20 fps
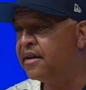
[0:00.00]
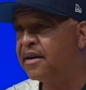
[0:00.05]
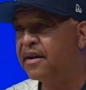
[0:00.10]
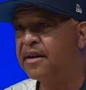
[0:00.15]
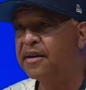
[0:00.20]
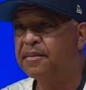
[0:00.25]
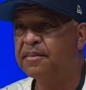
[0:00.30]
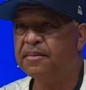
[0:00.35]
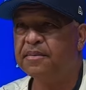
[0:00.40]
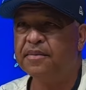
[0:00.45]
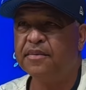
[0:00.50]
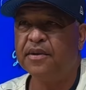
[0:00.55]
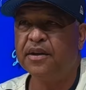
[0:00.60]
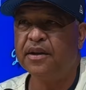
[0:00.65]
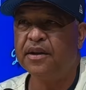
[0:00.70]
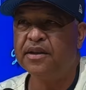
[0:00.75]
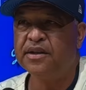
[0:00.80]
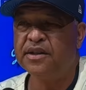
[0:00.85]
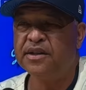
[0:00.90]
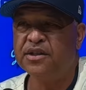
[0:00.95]

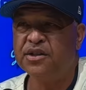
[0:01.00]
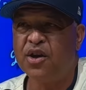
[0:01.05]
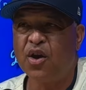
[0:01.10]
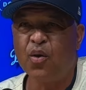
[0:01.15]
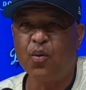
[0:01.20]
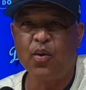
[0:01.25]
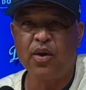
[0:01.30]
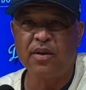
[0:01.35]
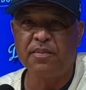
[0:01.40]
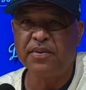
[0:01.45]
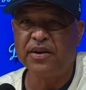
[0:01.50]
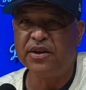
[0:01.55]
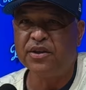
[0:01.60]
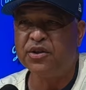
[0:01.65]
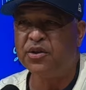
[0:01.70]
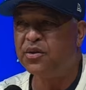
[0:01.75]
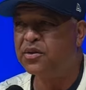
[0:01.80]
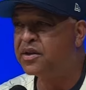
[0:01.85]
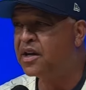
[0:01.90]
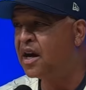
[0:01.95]
You just don't want to be
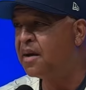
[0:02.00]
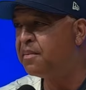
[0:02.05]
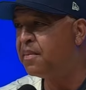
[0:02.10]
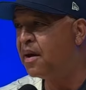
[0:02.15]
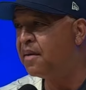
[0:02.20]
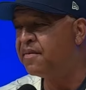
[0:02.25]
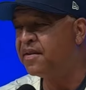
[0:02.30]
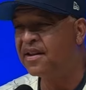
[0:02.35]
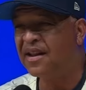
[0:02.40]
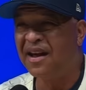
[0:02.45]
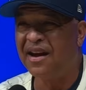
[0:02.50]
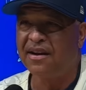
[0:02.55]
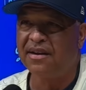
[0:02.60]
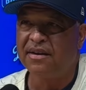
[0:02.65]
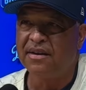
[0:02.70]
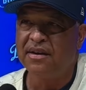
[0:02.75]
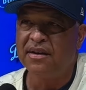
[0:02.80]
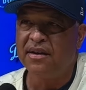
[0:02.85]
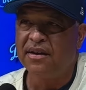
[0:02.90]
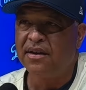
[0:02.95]
too top heavy like,
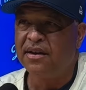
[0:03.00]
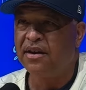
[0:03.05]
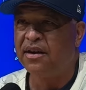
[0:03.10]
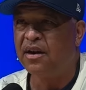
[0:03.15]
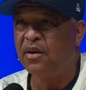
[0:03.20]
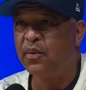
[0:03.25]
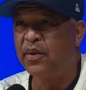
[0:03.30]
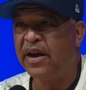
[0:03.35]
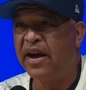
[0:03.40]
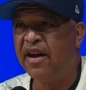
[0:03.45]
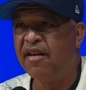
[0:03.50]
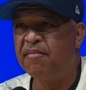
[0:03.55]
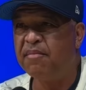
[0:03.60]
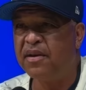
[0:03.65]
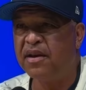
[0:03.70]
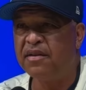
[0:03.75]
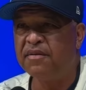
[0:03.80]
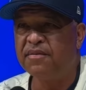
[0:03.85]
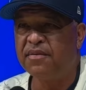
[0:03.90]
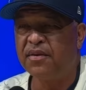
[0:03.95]
we have
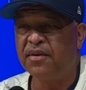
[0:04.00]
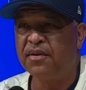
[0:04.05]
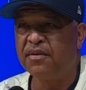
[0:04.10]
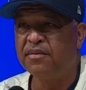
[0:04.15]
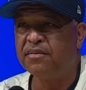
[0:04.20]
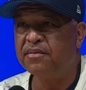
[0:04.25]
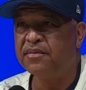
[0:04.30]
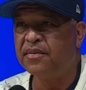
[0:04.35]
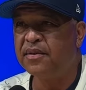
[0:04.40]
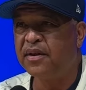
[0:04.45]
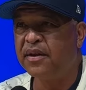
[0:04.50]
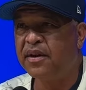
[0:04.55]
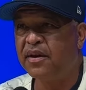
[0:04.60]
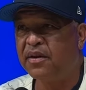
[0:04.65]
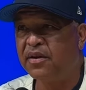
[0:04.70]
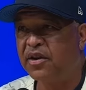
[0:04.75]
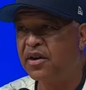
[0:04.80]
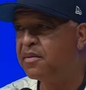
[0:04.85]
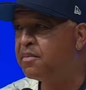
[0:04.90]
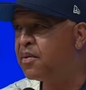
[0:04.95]
been for, a
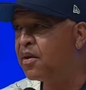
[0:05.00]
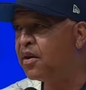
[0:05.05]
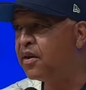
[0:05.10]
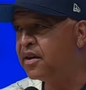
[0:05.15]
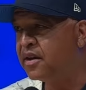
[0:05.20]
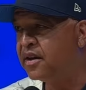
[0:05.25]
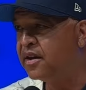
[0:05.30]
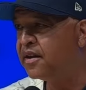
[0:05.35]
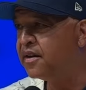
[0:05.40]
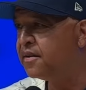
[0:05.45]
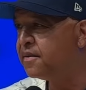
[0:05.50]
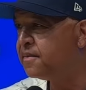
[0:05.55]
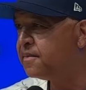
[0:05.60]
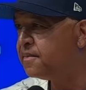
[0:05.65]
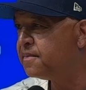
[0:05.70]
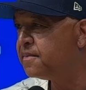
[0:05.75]
good part of the year.